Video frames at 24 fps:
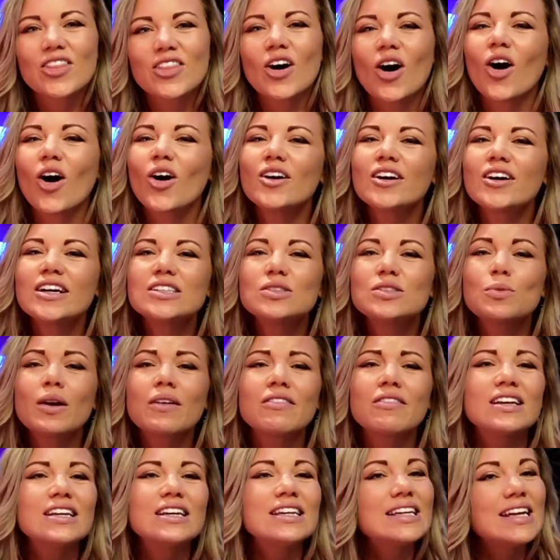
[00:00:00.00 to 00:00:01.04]
The Arc is one
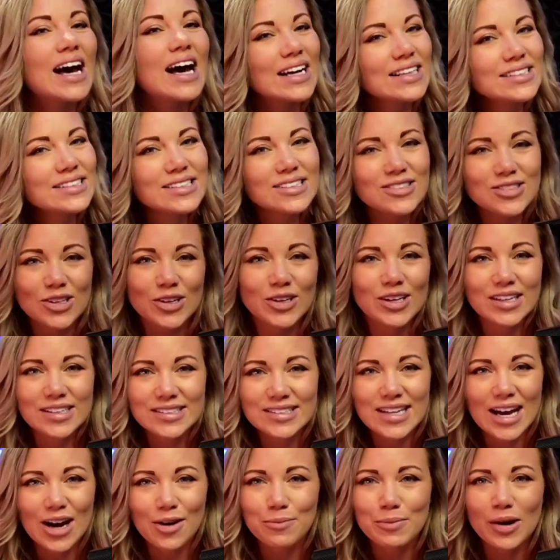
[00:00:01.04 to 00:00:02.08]
of the nicest looking
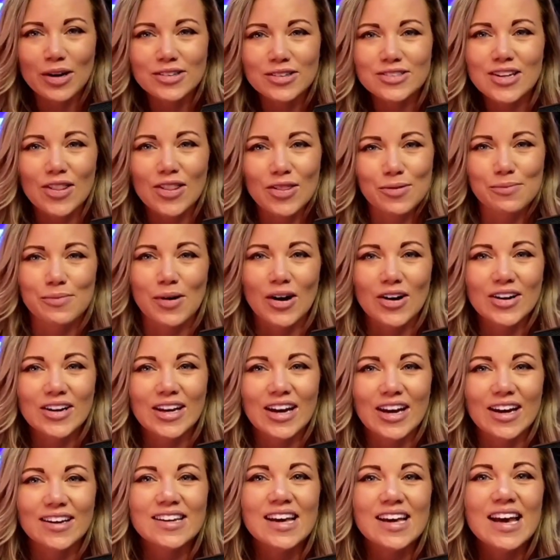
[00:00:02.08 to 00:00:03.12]
soundbars on the
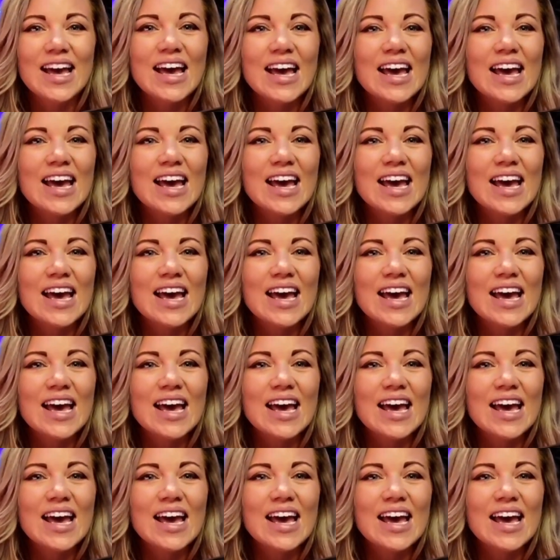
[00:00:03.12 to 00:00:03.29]
market.